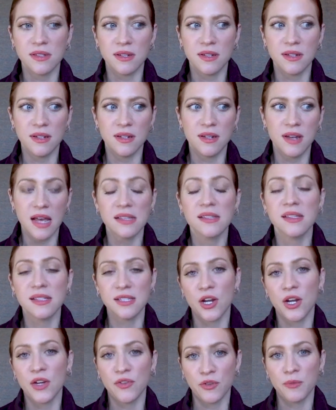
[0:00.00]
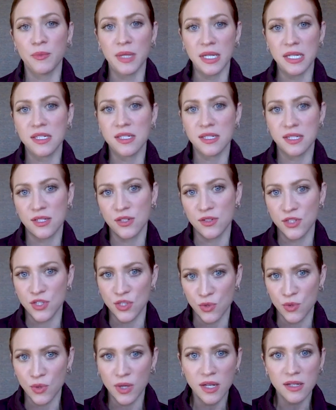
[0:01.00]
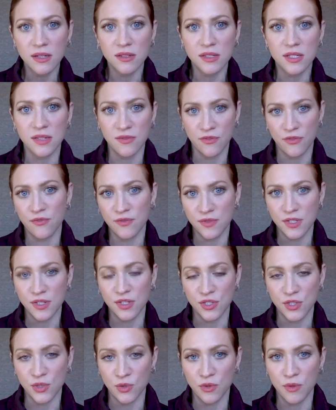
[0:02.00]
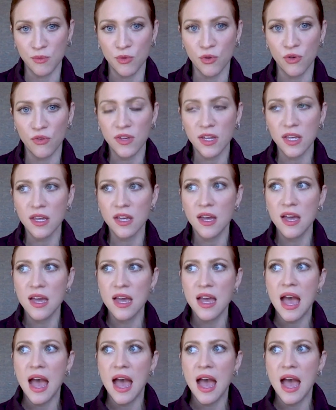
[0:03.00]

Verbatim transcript: necessary for me to do it to to do the movie,